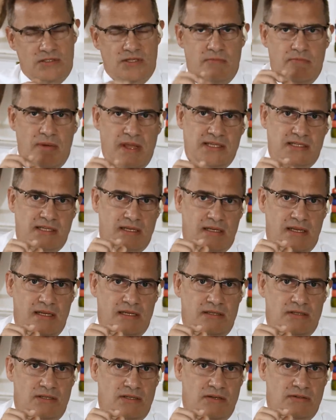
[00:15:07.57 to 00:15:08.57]
So
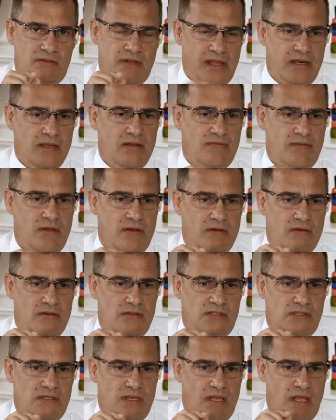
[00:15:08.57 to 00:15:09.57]
basically, do, do, any of
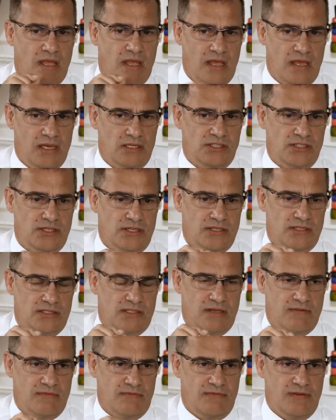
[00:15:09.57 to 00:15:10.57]
those issues
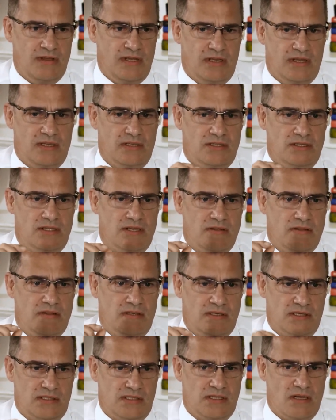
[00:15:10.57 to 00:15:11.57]
then feed into the
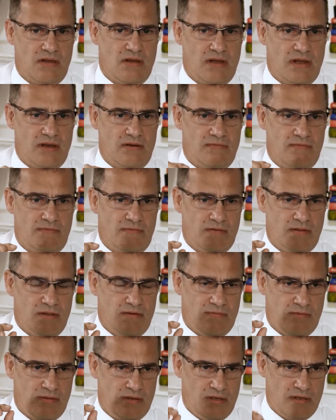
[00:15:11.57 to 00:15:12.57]
design for
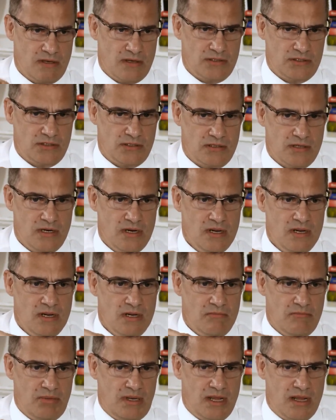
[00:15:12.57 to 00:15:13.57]
the for the larger
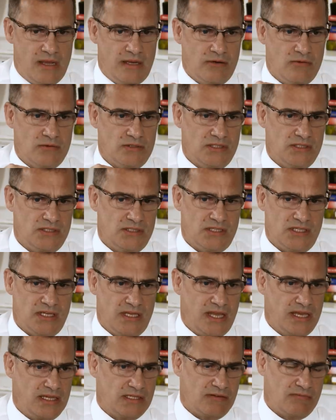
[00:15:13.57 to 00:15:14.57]
plant, or is it just a
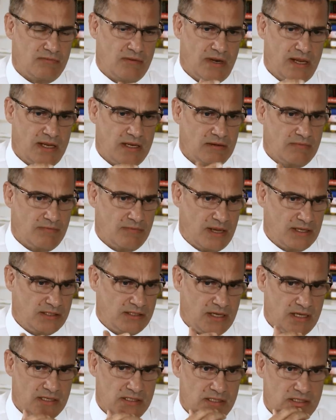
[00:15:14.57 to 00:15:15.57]
case of well,
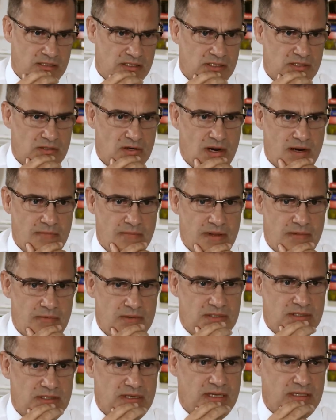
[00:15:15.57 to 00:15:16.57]
as as you described, maybe
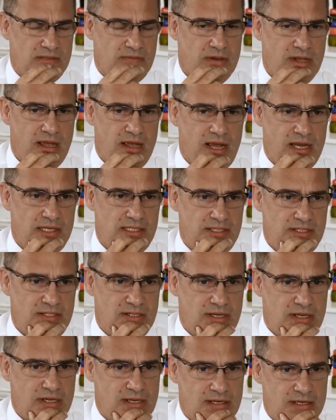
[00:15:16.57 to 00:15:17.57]
it's a case of actually
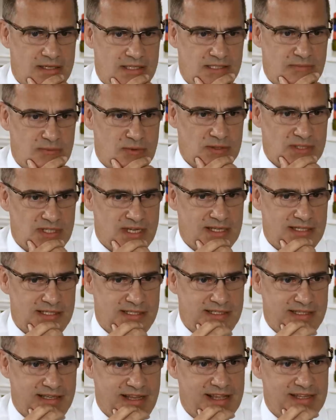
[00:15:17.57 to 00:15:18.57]
doing it at a smaller scale
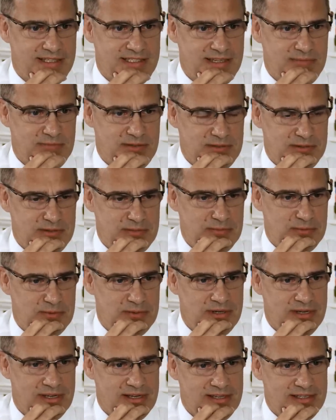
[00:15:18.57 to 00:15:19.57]
can sometimes be
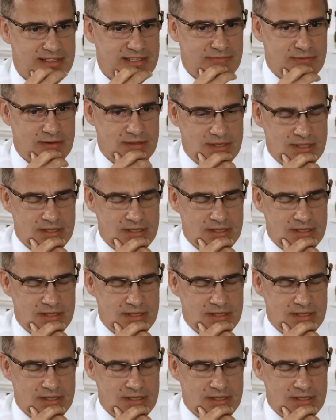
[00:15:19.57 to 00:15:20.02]
more difficult